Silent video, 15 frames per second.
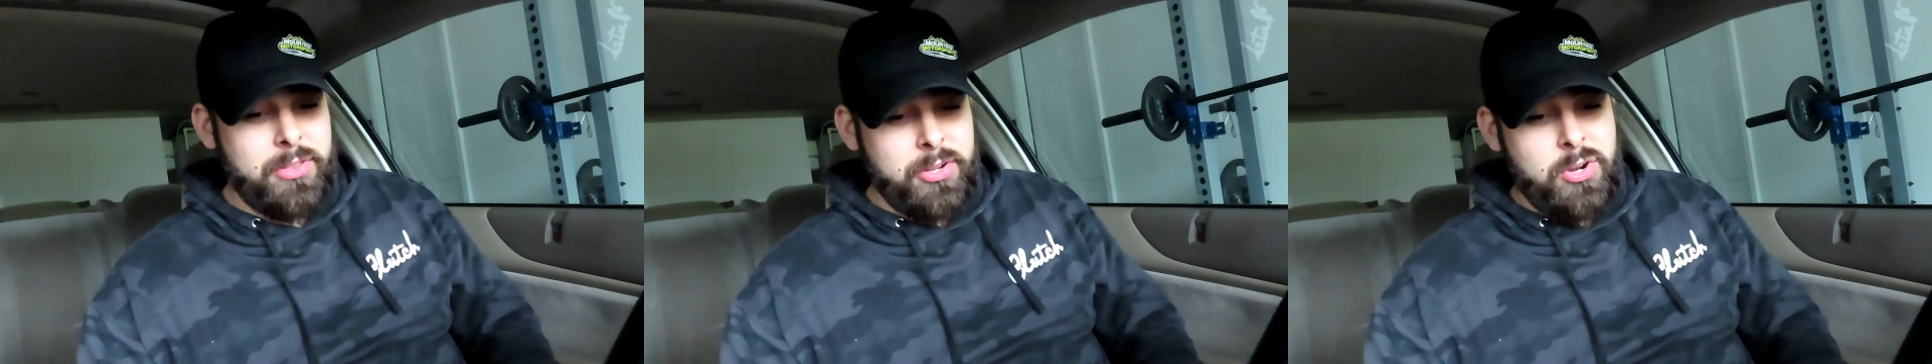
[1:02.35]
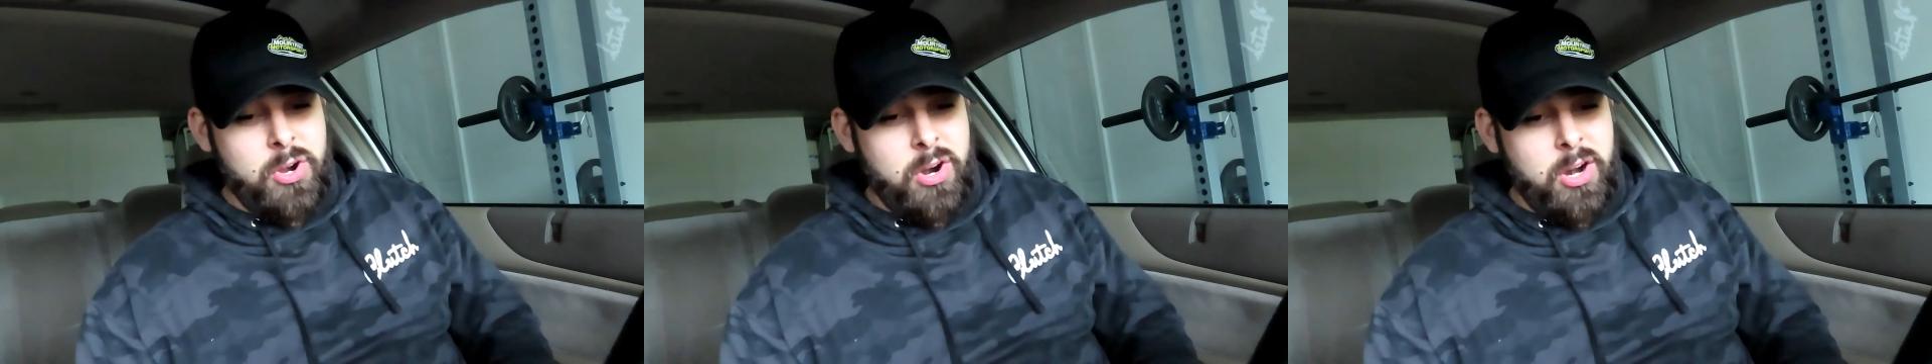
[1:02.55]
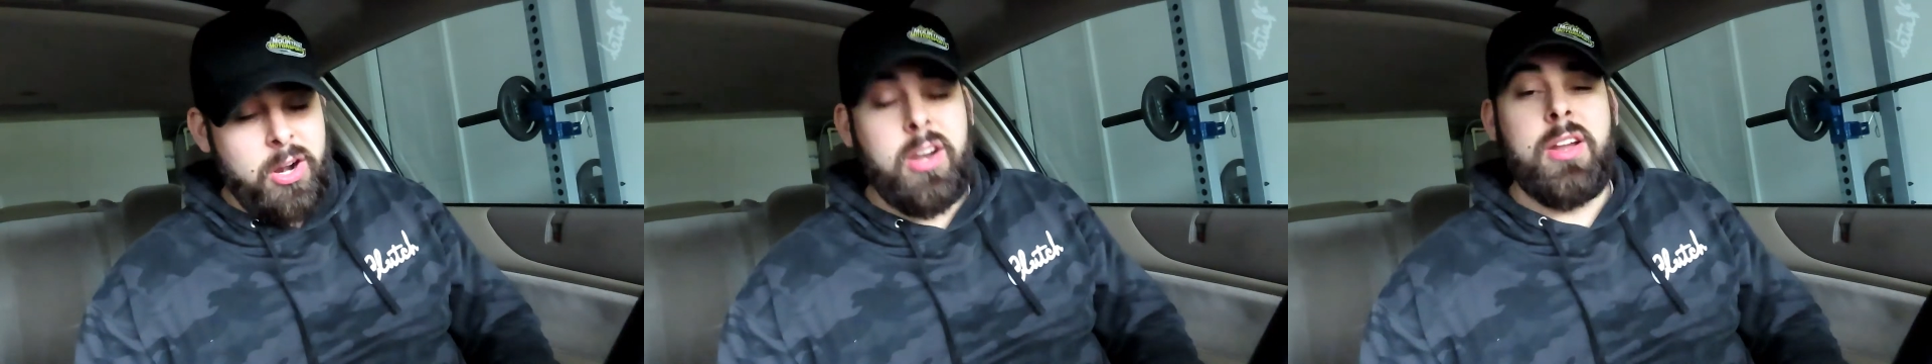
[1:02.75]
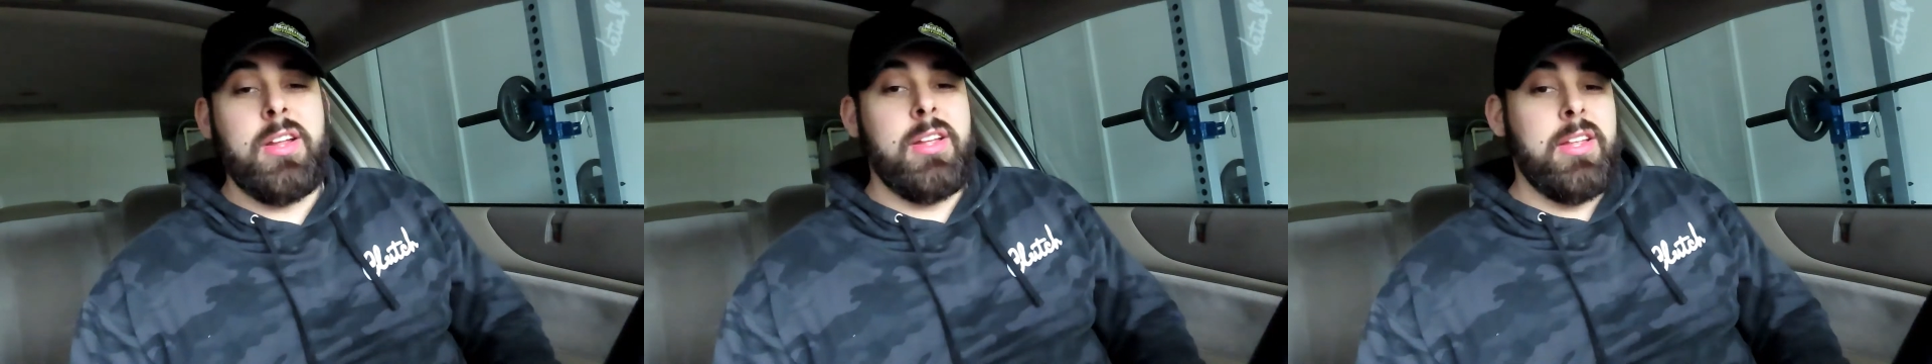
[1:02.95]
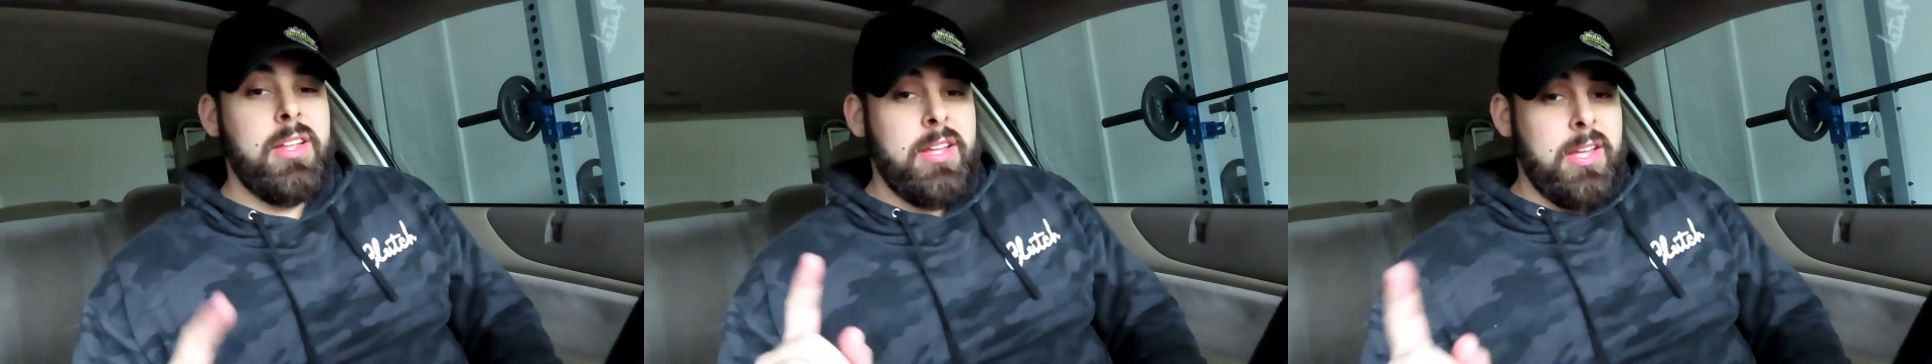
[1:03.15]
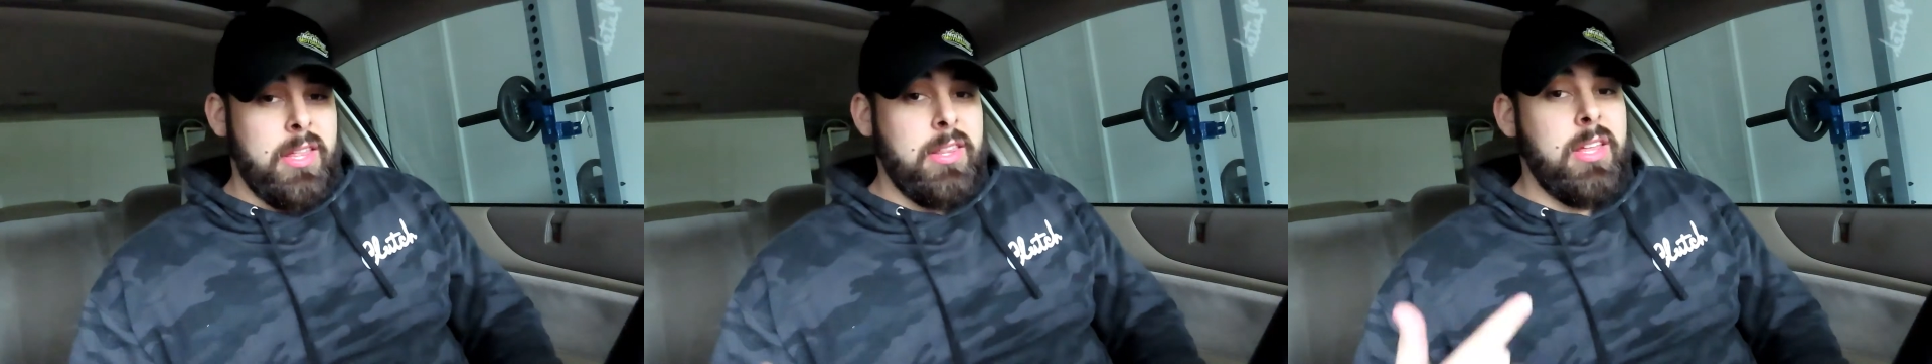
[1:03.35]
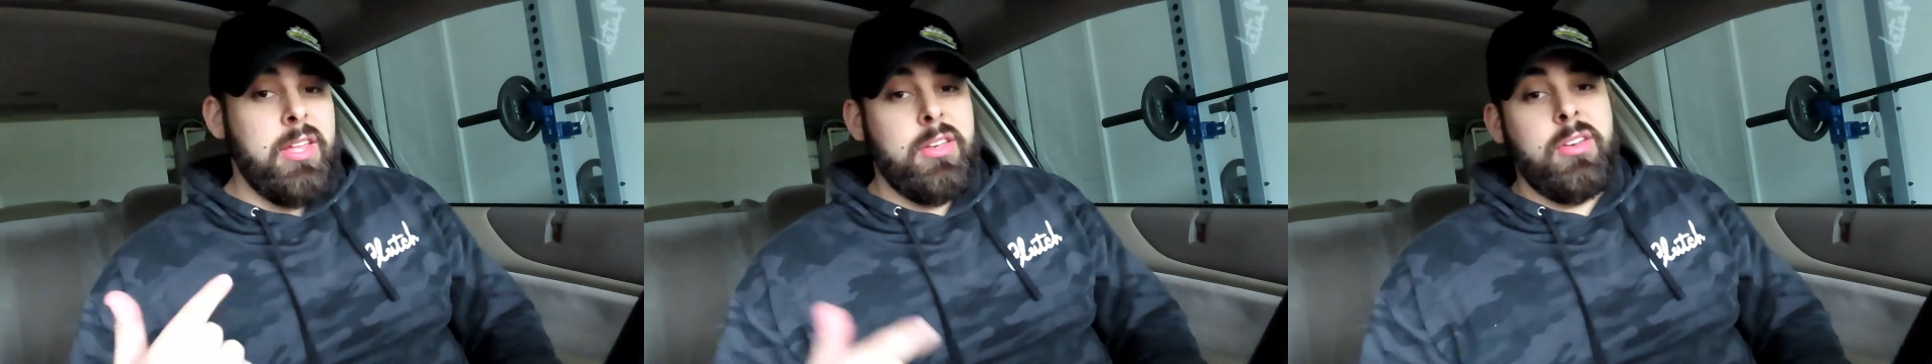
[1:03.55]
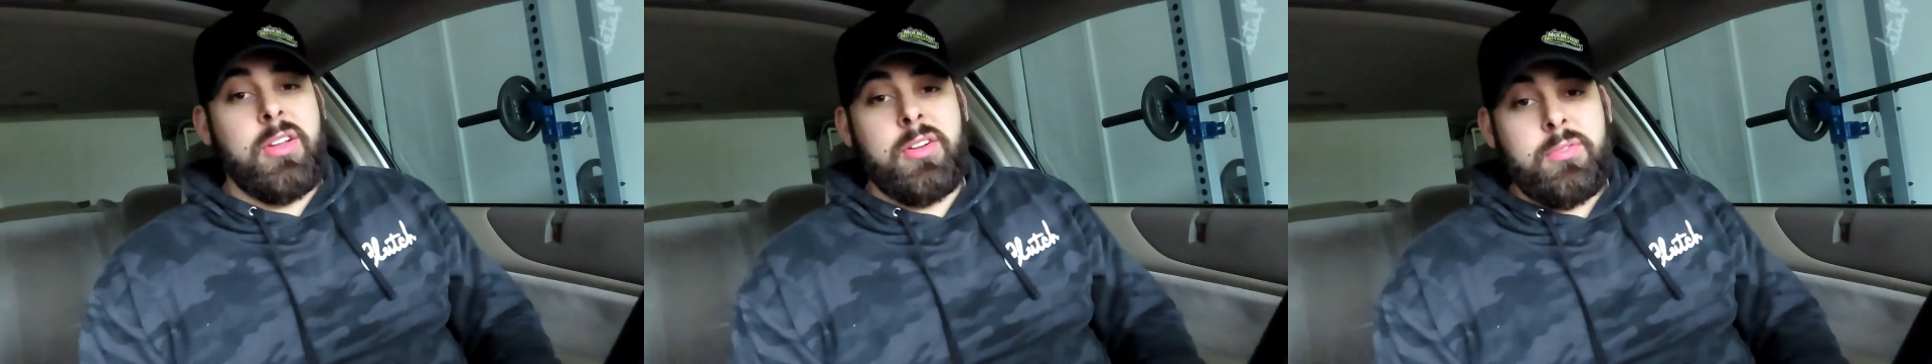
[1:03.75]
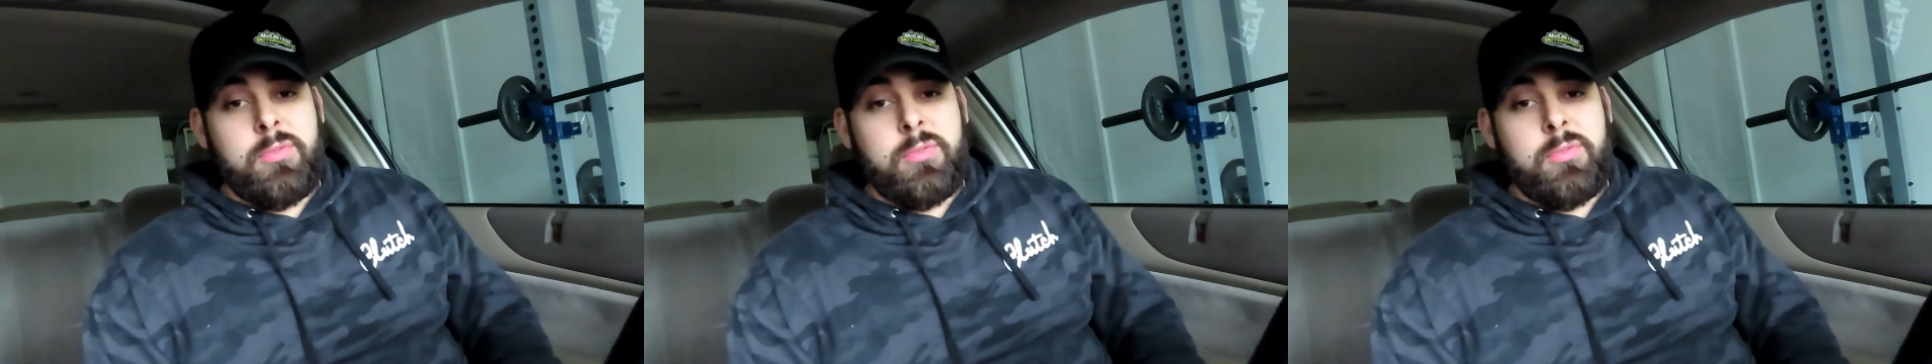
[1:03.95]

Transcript: the car, and then